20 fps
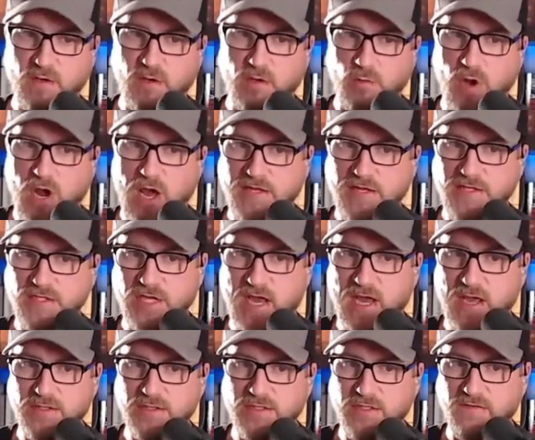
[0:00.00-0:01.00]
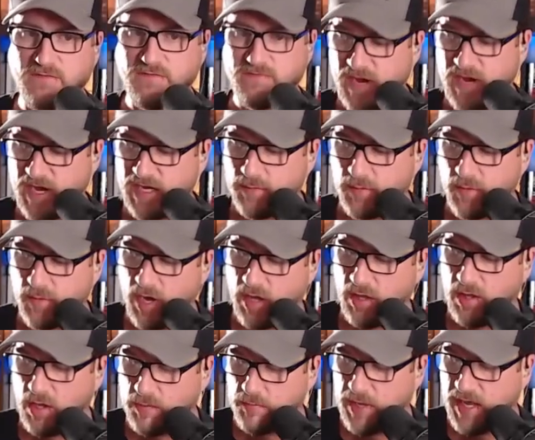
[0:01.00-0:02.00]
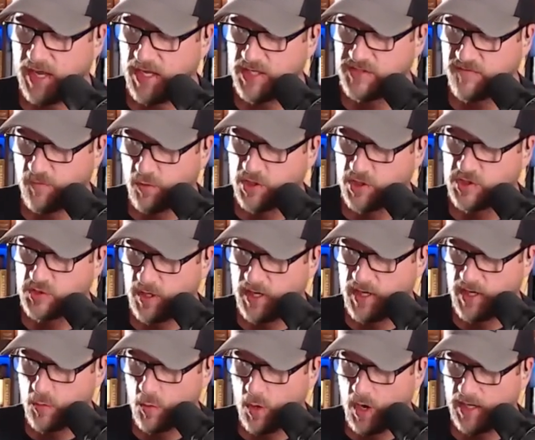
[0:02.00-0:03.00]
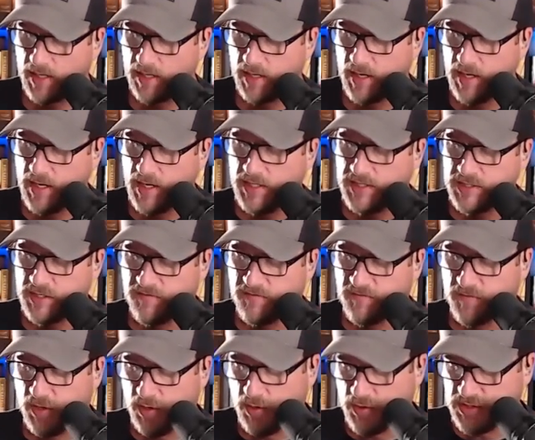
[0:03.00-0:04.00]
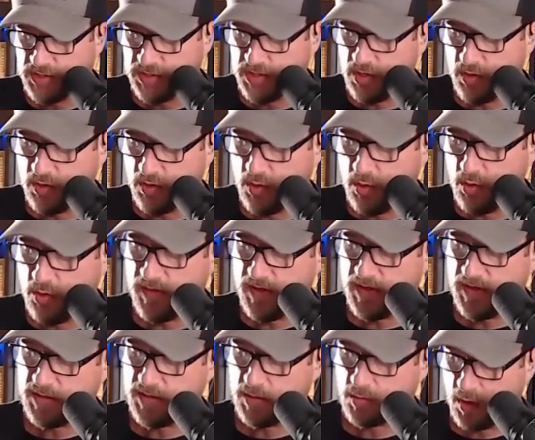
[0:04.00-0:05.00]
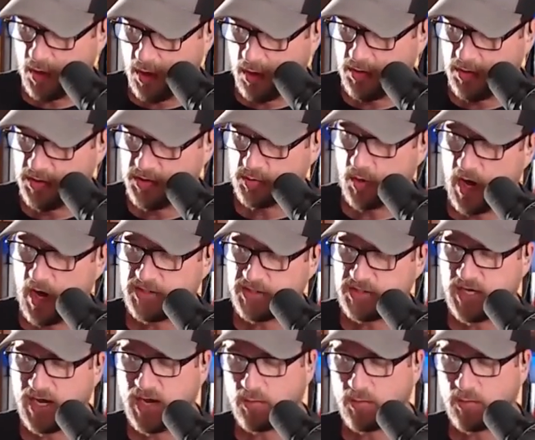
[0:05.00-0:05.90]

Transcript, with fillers: and Rothschild. You can find them all on page 421. So for those of you who think that Rhodes, Rothschild,